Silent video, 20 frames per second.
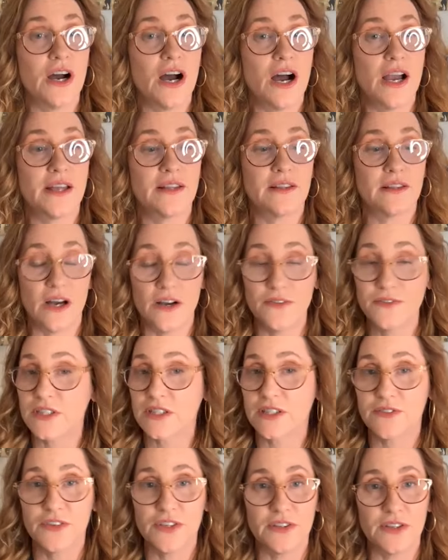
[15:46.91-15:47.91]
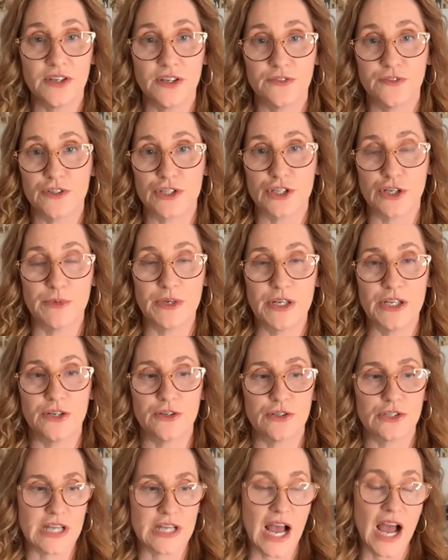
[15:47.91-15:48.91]
I loved living there for so many
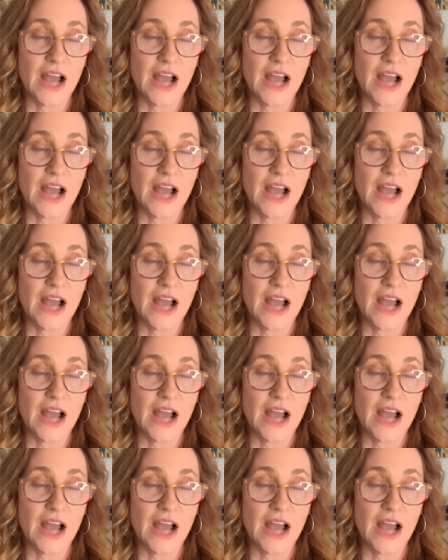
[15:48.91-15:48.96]
years.